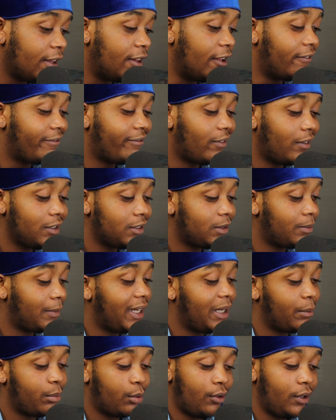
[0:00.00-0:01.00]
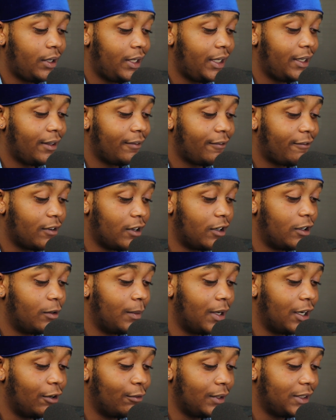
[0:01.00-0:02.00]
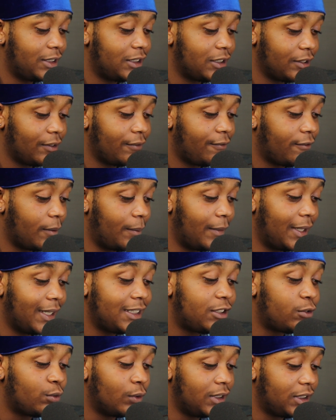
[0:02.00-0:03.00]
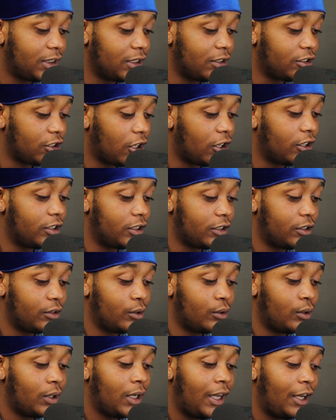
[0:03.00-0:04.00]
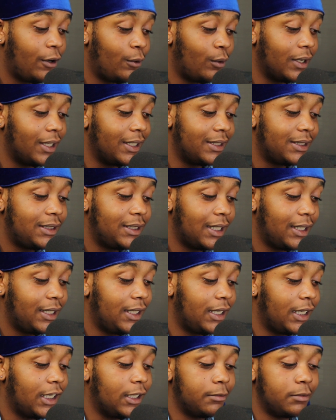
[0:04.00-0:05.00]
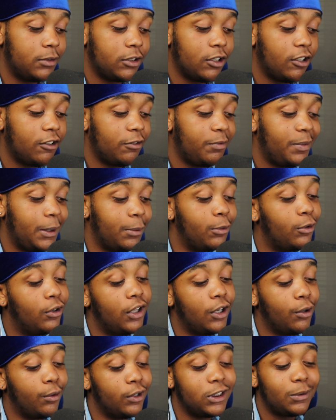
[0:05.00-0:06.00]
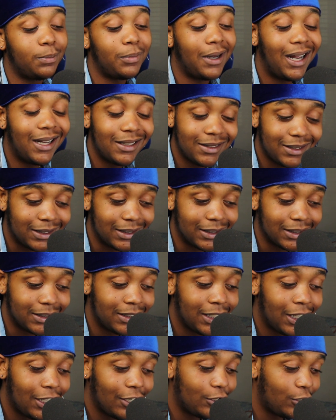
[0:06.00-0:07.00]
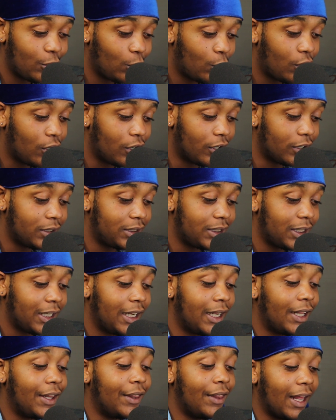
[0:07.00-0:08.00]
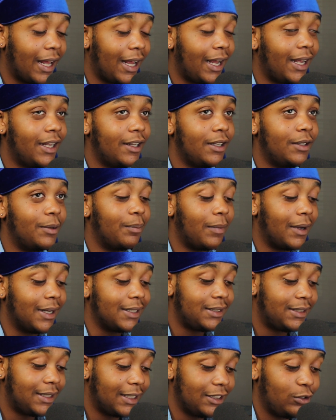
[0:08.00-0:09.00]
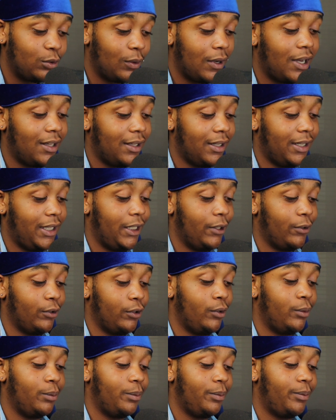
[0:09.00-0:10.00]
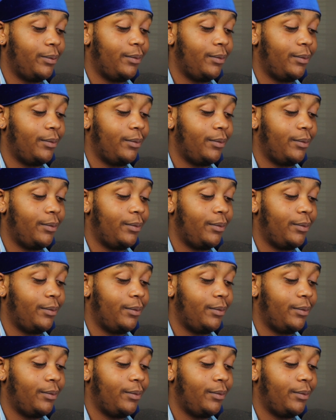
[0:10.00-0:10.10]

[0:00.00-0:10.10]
The first main point from this research article, where they studied and observed people and their responses towards that bisexuality group.